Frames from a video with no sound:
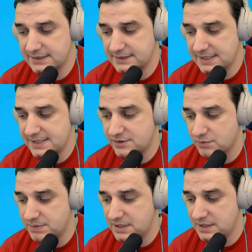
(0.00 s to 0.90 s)
There needs to
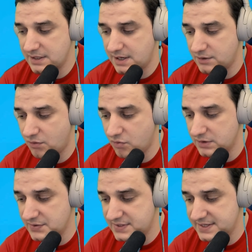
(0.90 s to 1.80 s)
be an
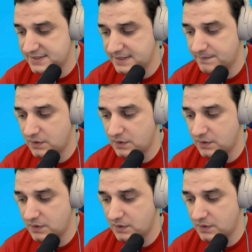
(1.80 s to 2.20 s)
older system,